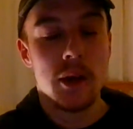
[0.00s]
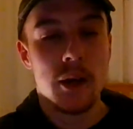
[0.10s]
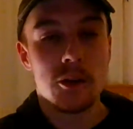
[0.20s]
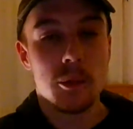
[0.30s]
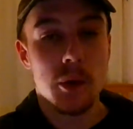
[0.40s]

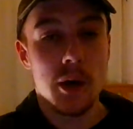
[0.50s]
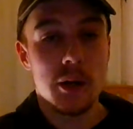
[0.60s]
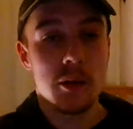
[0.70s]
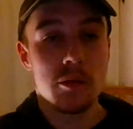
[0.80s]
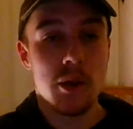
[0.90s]
So
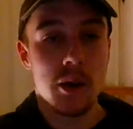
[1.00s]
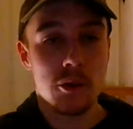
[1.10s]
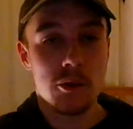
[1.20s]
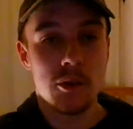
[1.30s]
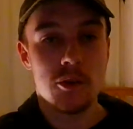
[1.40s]
Barty, in fairness
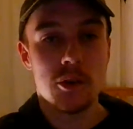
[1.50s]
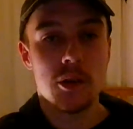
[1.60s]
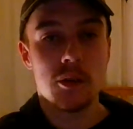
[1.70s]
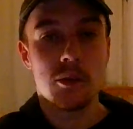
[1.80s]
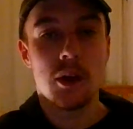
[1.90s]
to her, she
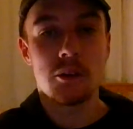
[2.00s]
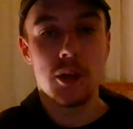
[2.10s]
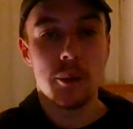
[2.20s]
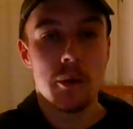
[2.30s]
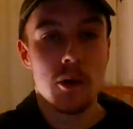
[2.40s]
did start to
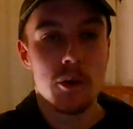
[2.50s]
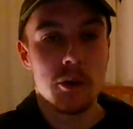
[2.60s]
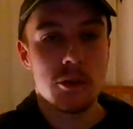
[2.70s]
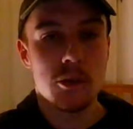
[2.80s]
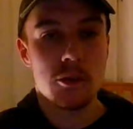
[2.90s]
take more
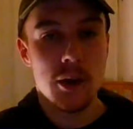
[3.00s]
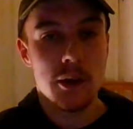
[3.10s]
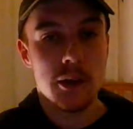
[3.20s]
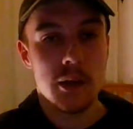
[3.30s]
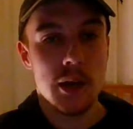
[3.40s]
risks. She tried to
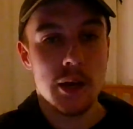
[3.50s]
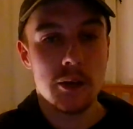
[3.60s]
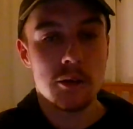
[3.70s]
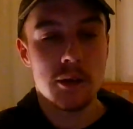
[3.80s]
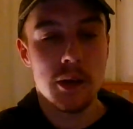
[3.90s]
hit
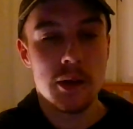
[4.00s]
lines.